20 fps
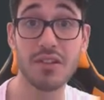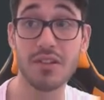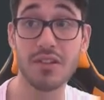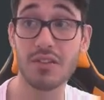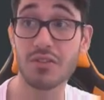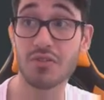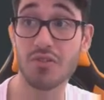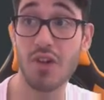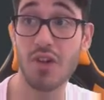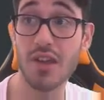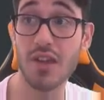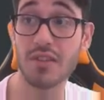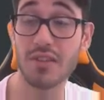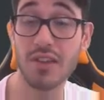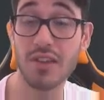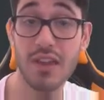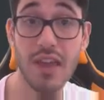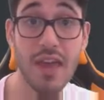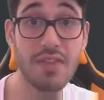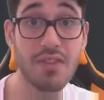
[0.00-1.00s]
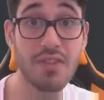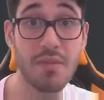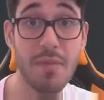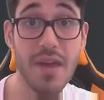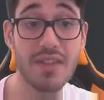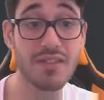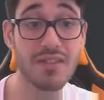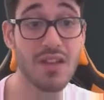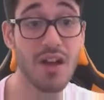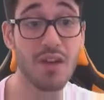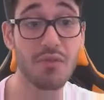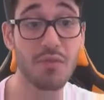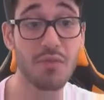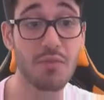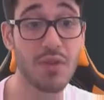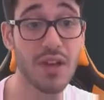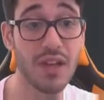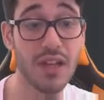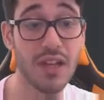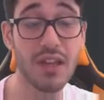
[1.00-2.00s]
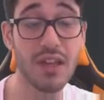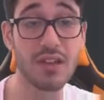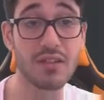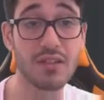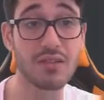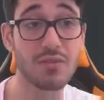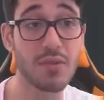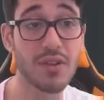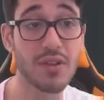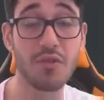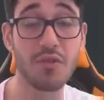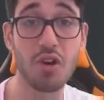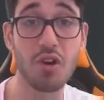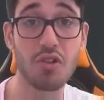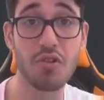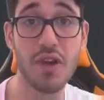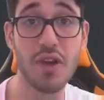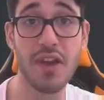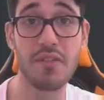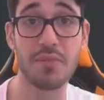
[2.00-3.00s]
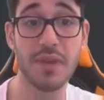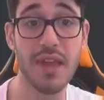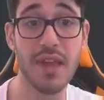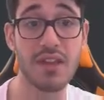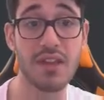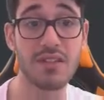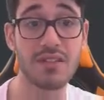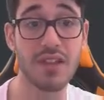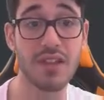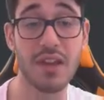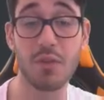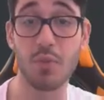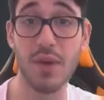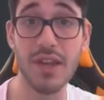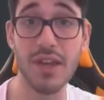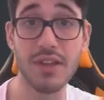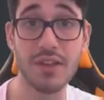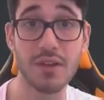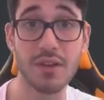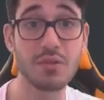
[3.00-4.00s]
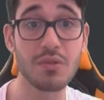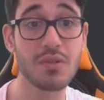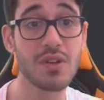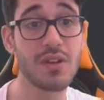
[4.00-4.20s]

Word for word: try to get the best out of them, really. And when you've got creative players like we do,